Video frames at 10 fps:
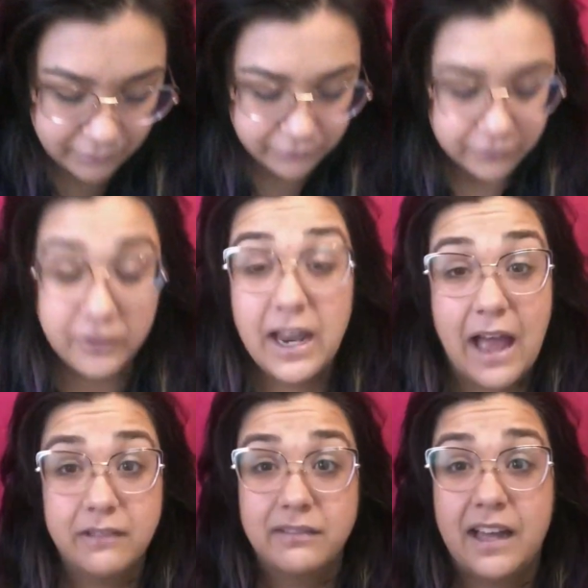So yeah,
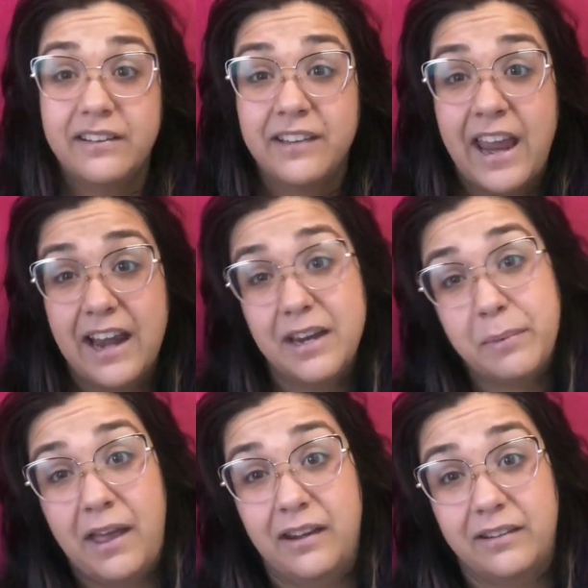that's
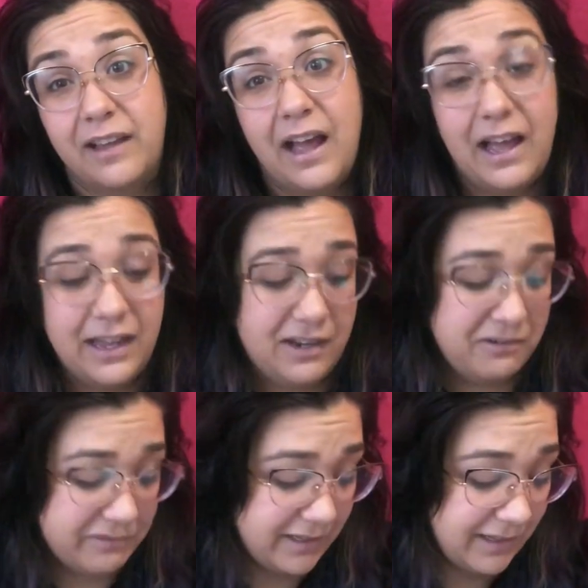KandyPens. I
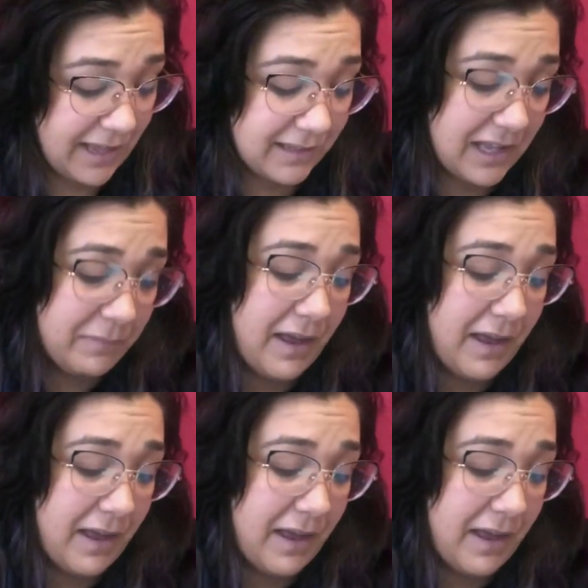really like them.